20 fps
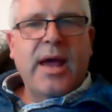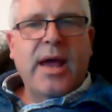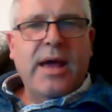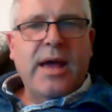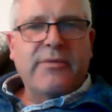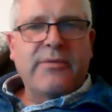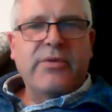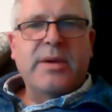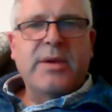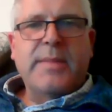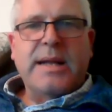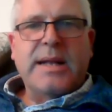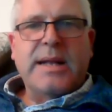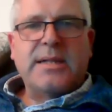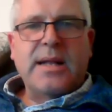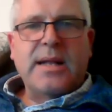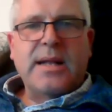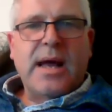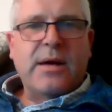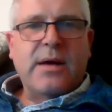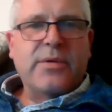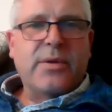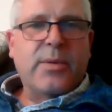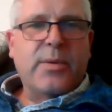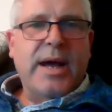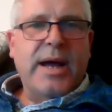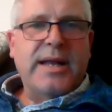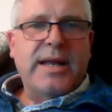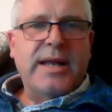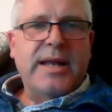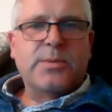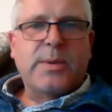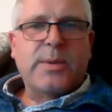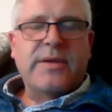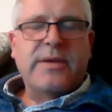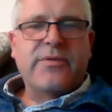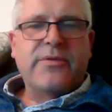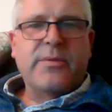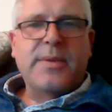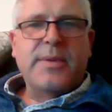every mental health awareness
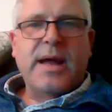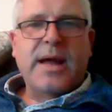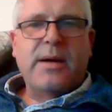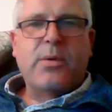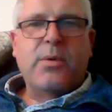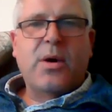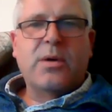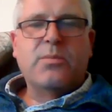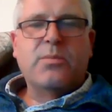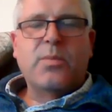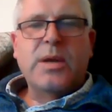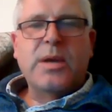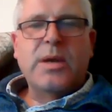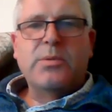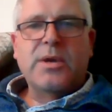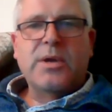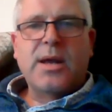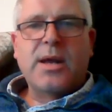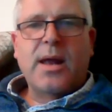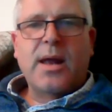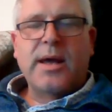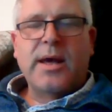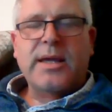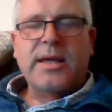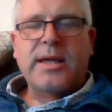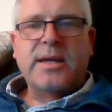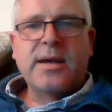week from now on, we would like